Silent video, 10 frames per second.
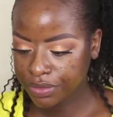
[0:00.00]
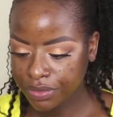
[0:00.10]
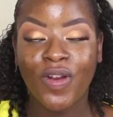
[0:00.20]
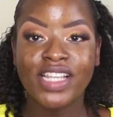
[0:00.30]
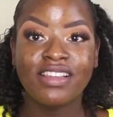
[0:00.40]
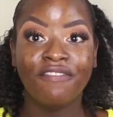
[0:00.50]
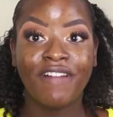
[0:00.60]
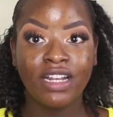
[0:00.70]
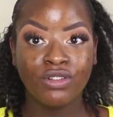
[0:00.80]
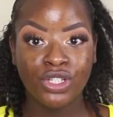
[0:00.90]
Alright, so the
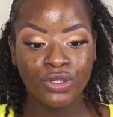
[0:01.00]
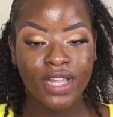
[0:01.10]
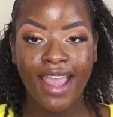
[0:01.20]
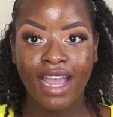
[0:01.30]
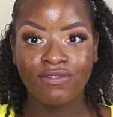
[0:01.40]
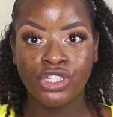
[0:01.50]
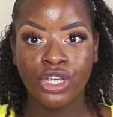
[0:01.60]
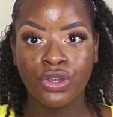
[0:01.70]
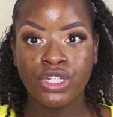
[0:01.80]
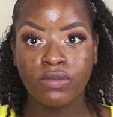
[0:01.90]
final tool that I have to
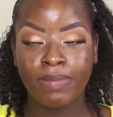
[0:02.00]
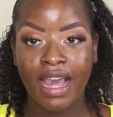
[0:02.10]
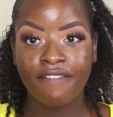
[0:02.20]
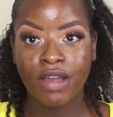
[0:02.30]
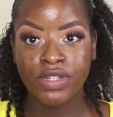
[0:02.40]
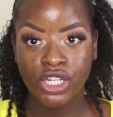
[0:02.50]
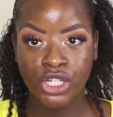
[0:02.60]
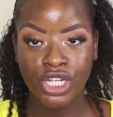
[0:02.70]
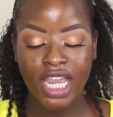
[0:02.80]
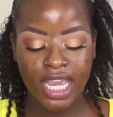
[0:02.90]
show you to apply
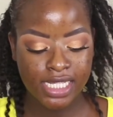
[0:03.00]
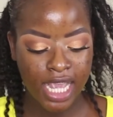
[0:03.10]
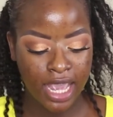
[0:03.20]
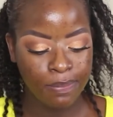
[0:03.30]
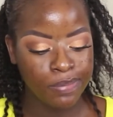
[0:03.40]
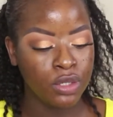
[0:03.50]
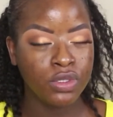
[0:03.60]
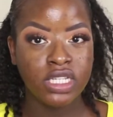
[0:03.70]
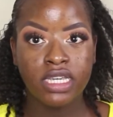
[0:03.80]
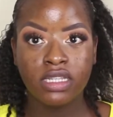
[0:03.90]
foundation is a
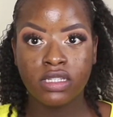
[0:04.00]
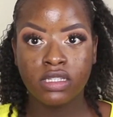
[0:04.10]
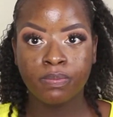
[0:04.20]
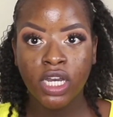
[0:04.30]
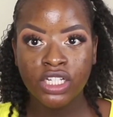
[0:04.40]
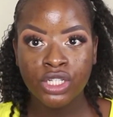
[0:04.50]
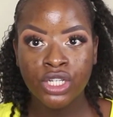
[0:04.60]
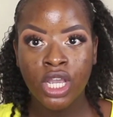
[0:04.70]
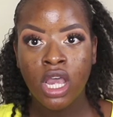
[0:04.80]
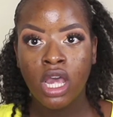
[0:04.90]
beauty sponge
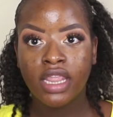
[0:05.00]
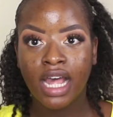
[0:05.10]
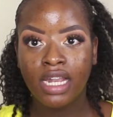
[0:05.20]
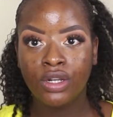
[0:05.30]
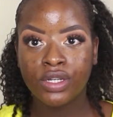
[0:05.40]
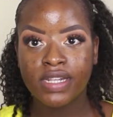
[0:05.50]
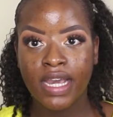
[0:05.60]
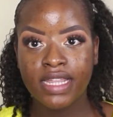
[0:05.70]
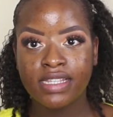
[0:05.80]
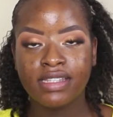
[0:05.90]
that looks
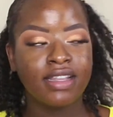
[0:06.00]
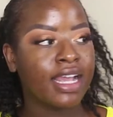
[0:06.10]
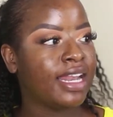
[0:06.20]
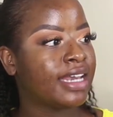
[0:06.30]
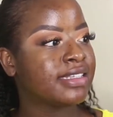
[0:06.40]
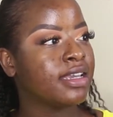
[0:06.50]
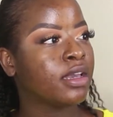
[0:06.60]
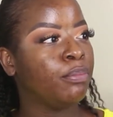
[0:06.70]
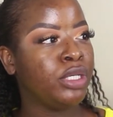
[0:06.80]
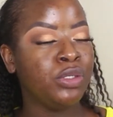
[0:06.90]
like this. Is the
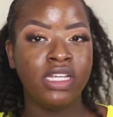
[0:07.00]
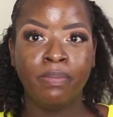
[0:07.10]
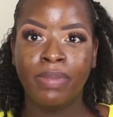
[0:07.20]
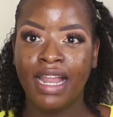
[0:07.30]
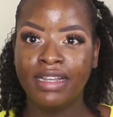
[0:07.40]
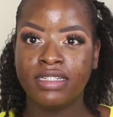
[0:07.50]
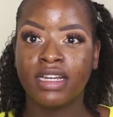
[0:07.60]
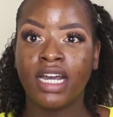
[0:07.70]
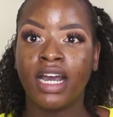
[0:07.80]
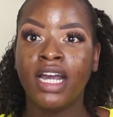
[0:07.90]
classic beauty
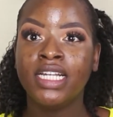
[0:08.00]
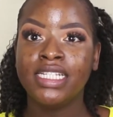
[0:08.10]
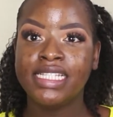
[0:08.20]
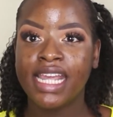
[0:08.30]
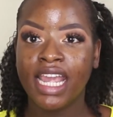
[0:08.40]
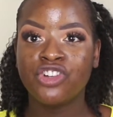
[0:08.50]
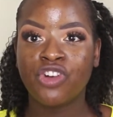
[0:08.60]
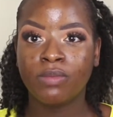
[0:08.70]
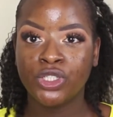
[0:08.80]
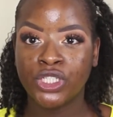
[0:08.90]
blender
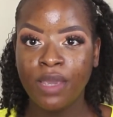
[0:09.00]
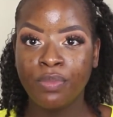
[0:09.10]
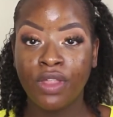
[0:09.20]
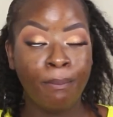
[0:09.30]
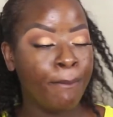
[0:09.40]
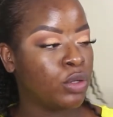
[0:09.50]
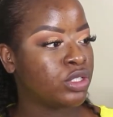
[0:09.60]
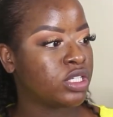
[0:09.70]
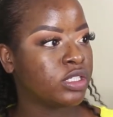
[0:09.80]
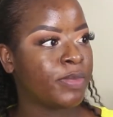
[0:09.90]
teardrop shape that
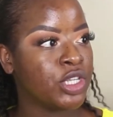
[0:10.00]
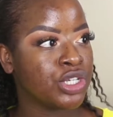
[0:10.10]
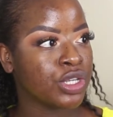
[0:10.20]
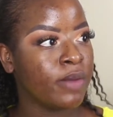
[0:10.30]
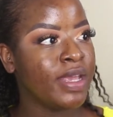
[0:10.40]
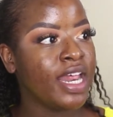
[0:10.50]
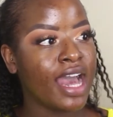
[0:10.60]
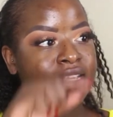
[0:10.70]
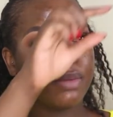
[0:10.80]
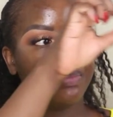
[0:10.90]
most sponges come in. It
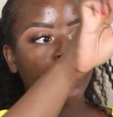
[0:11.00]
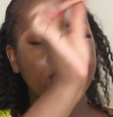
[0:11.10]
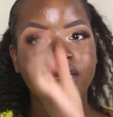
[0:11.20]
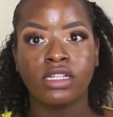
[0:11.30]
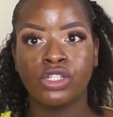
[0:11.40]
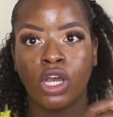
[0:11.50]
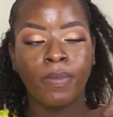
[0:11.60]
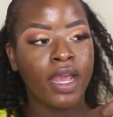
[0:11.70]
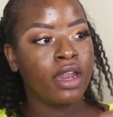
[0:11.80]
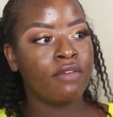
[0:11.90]
has a point at the
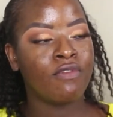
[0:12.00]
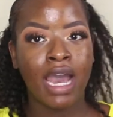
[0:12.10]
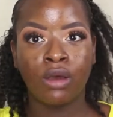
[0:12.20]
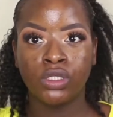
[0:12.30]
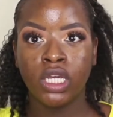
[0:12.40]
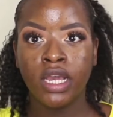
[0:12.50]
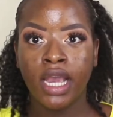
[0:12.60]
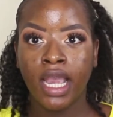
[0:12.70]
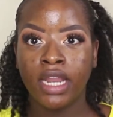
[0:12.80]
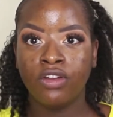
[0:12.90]
top and a round
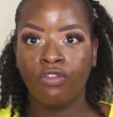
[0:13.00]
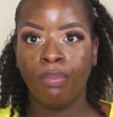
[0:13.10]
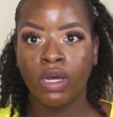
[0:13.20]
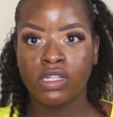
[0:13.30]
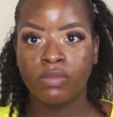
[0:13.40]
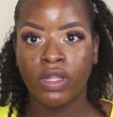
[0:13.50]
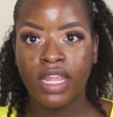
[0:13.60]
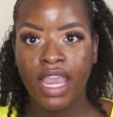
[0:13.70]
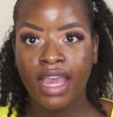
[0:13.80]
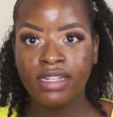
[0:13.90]
kind of bottom on
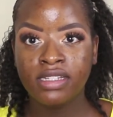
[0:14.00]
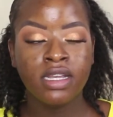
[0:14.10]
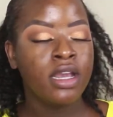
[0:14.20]
the end.